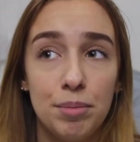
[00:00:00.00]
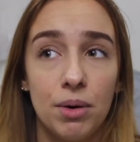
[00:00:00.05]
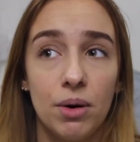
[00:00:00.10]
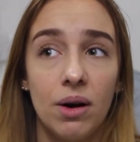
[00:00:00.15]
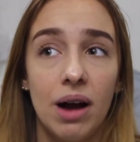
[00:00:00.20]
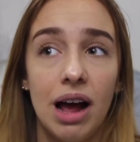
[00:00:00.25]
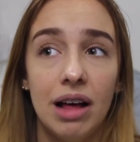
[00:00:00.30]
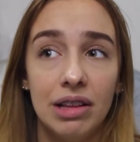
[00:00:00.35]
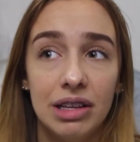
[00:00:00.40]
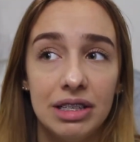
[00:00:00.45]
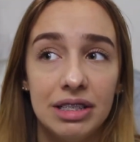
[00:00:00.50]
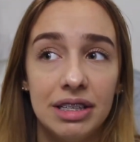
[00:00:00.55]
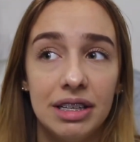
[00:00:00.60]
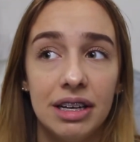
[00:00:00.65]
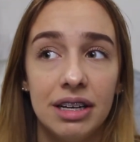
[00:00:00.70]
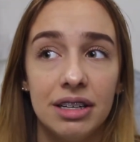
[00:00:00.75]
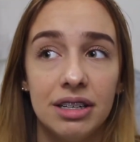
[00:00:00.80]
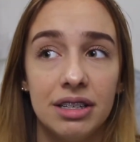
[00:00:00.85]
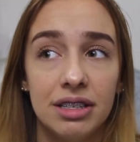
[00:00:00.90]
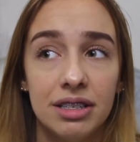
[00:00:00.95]

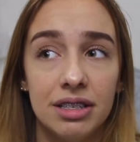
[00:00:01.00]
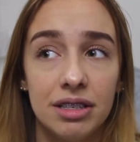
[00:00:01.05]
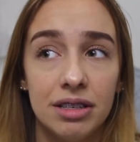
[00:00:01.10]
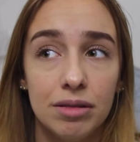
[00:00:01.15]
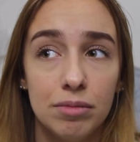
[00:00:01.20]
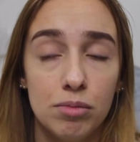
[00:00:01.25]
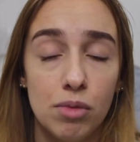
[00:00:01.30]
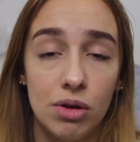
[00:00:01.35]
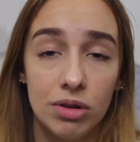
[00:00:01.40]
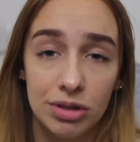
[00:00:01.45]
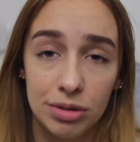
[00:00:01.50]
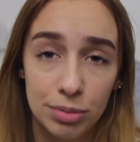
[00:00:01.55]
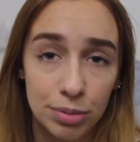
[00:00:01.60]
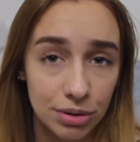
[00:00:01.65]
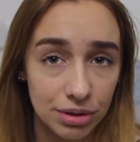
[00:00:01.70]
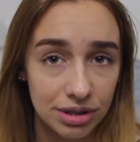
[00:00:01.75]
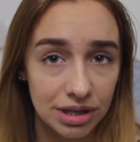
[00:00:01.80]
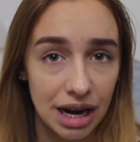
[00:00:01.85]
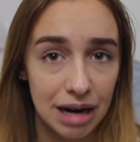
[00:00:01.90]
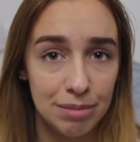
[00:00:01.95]
paralysis
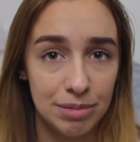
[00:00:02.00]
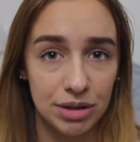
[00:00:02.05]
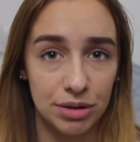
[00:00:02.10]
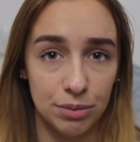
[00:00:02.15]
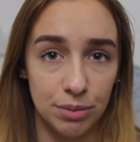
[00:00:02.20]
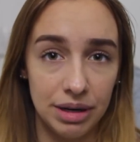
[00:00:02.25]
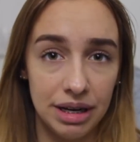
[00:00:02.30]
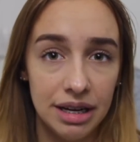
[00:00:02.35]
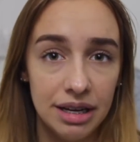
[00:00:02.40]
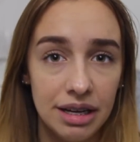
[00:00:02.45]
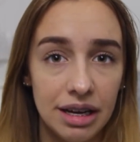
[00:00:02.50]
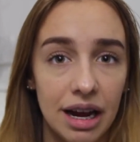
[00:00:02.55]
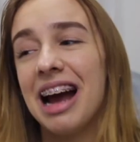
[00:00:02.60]
multiple times a week.